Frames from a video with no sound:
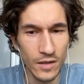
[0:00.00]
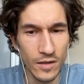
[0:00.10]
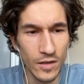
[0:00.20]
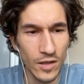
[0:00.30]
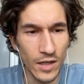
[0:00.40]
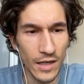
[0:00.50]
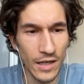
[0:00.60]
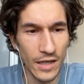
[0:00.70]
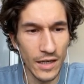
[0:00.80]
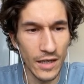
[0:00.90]

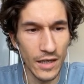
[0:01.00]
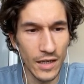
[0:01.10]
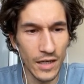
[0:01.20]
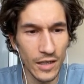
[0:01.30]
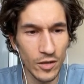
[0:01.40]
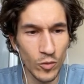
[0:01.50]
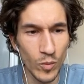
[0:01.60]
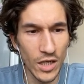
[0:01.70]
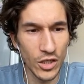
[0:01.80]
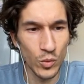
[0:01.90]
Okay, cannot do
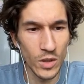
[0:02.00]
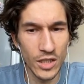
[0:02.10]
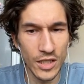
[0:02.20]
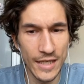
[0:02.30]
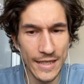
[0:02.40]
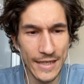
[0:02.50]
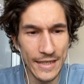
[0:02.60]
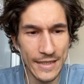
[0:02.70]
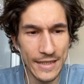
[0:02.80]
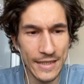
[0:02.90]
much with
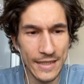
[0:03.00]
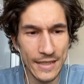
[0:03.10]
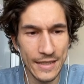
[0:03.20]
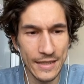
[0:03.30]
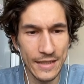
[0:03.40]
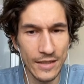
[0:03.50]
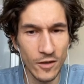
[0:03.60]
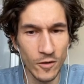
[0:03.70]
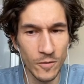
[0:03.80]
this. Let's go.